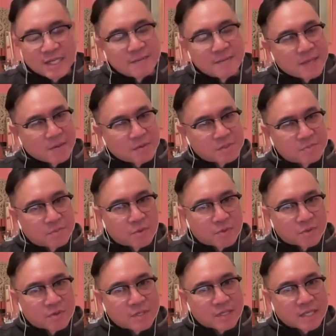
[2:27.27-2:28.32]
Um, I was
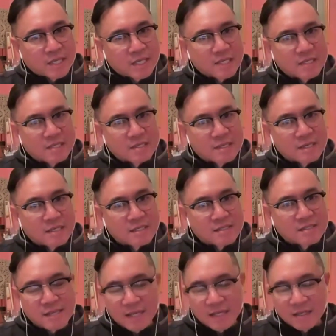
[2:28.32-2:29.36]
born in uh,
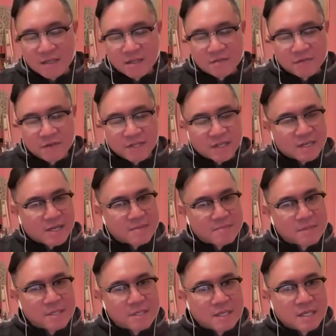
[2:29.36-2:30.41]
Saigon,
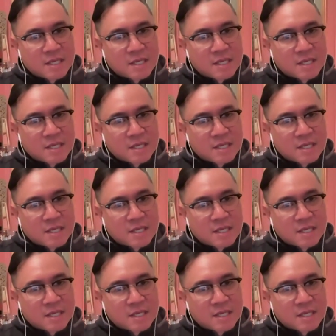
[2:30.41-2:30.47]
Vietnam,